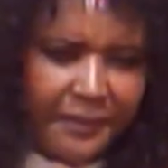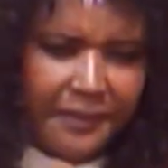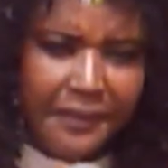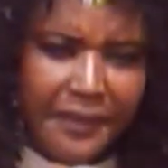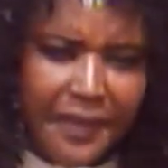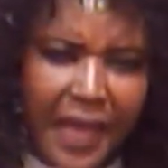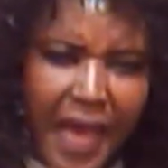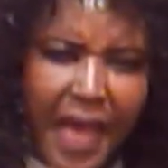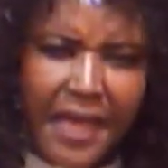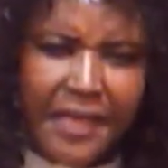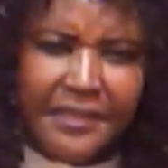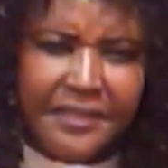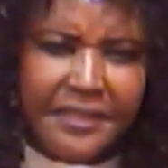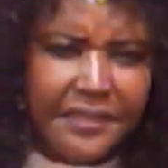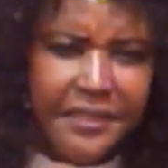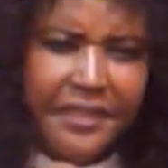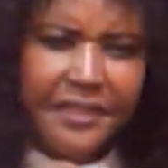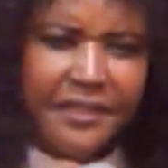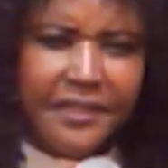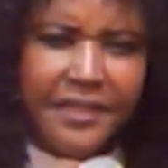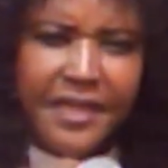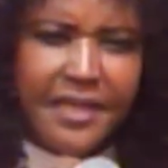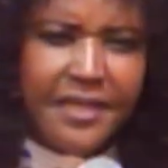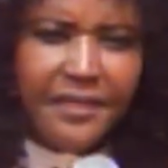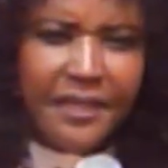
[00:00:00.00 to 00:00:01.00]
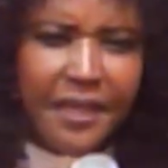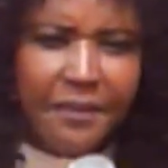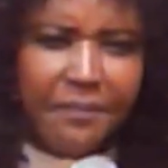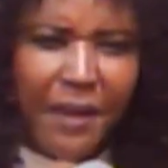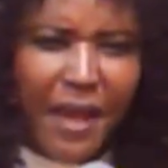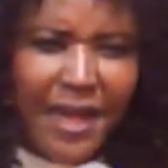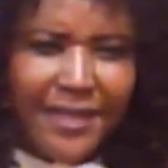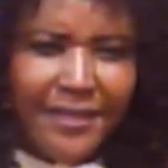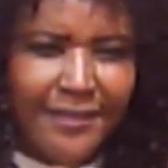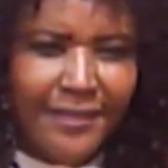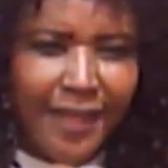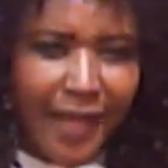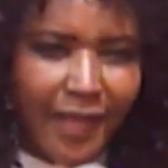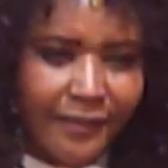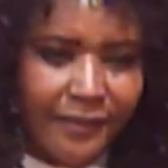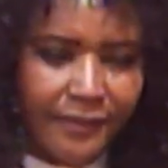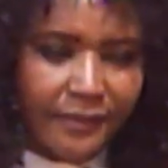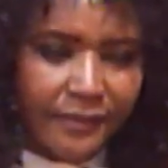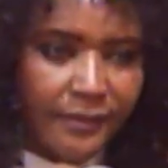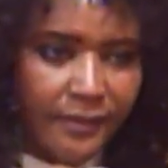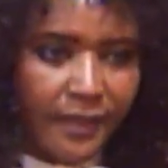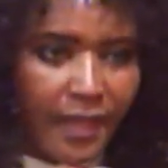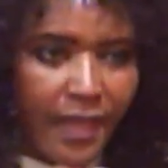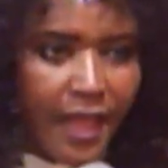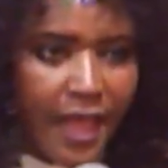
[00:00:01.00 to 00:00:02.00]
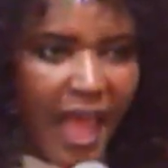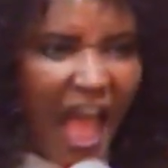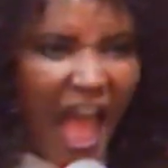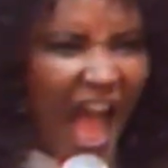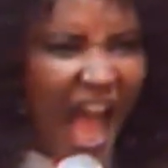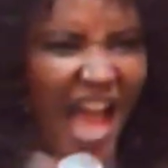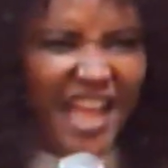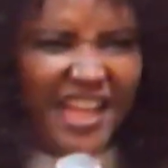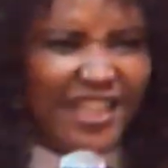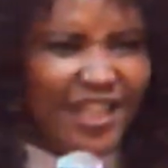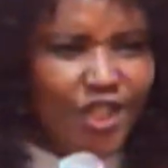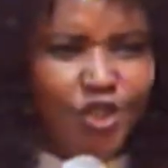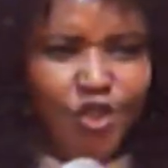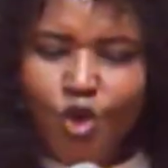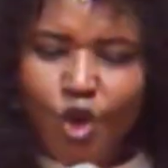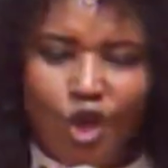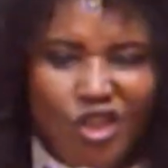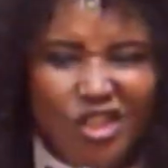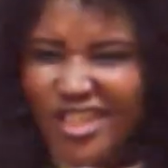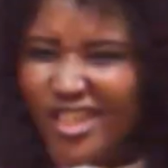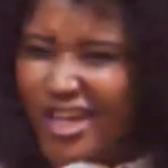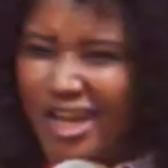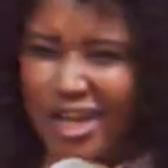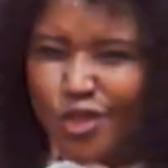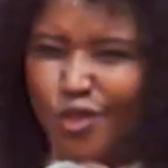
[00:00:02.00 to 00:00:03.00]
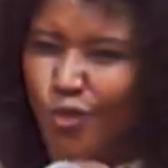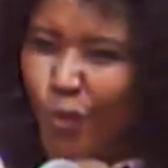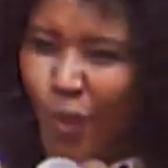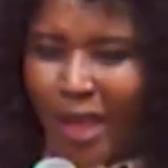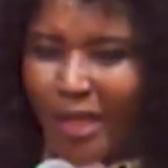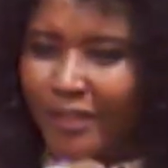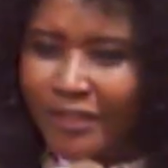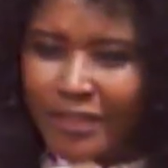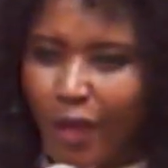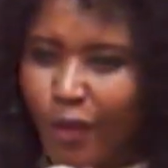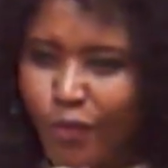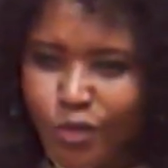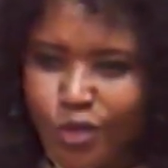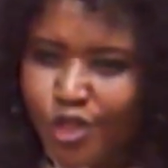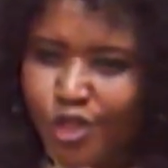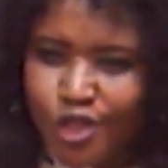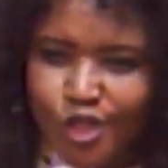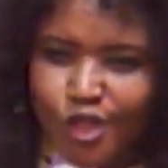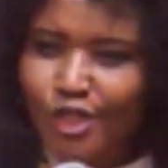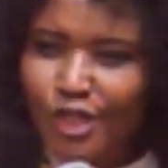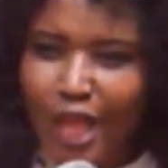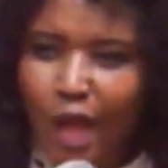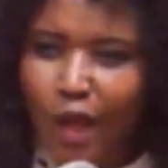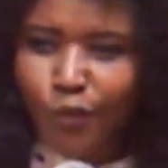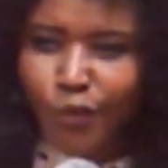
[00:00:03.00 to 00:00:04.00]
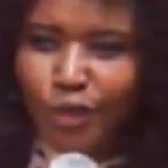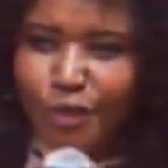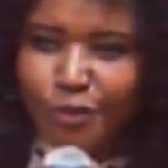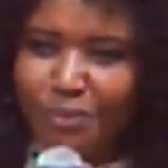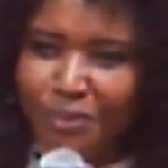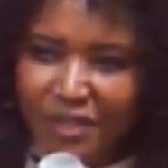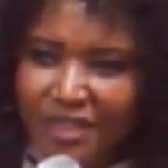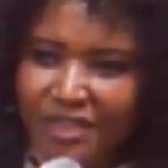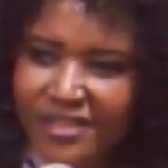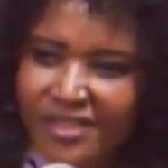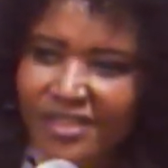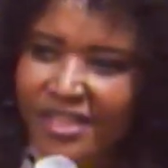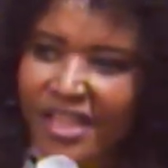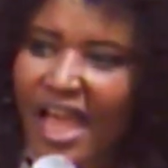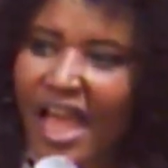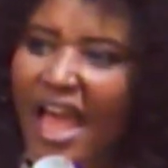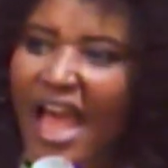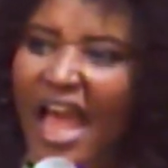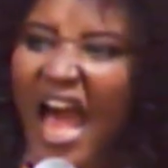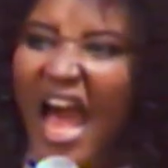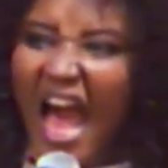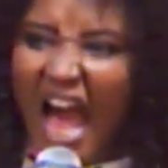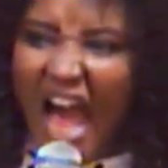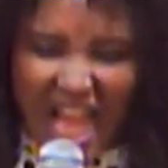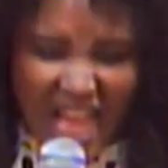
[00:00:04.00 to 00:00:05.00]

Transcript: I didn't raise a bastard. I did not raise one that will sit down with pigs. I